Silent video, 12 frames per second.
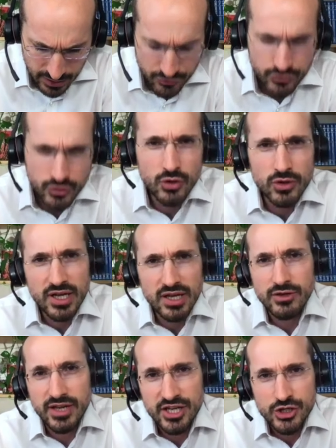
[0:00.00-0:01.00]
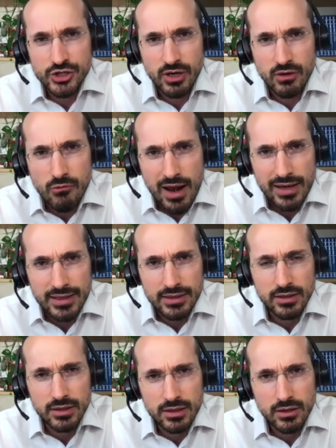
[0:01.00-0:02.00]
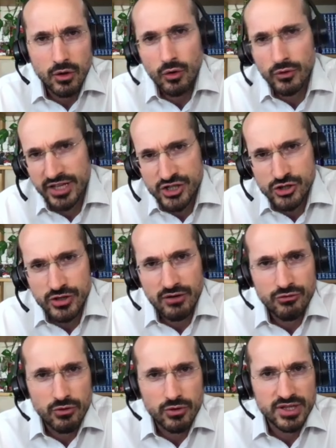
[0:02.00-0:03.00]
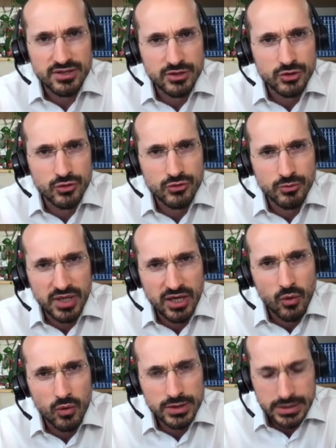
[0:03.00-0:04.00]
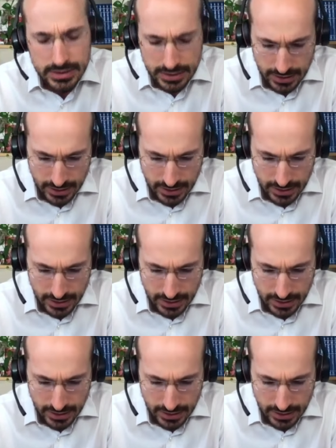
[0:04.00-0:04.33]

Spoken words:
if you look at the National Rally or National Front, as it used to be called,